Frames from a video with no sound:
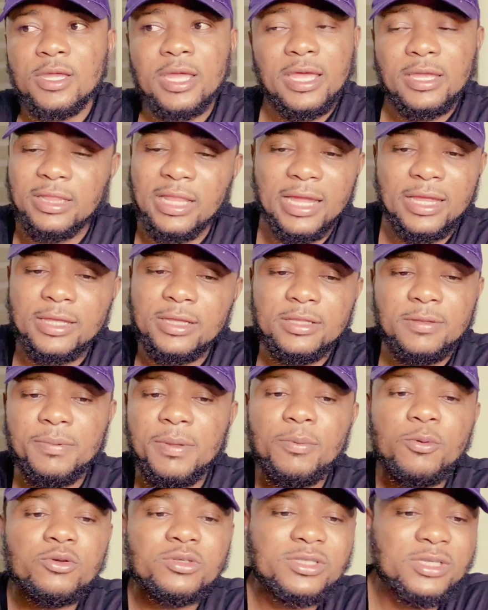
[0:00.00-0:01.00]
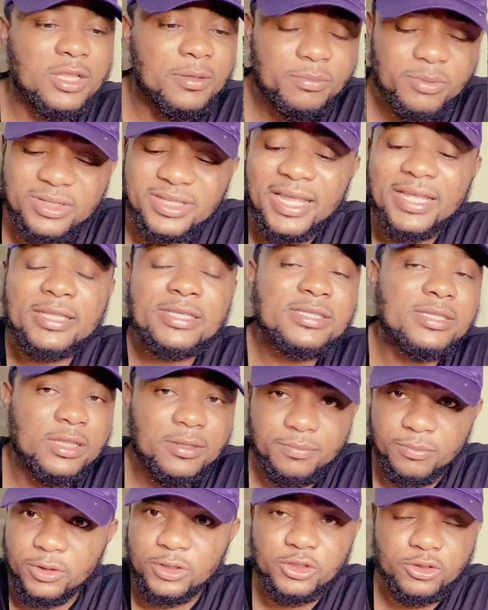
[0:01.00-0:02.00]
Like, the people who celebrate any
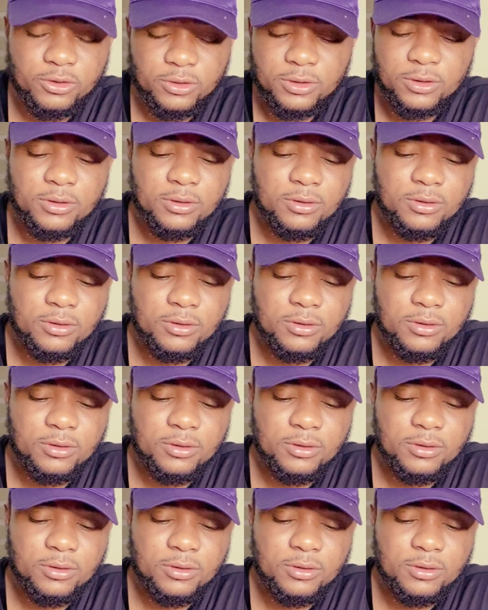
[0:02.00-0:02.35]
celebration,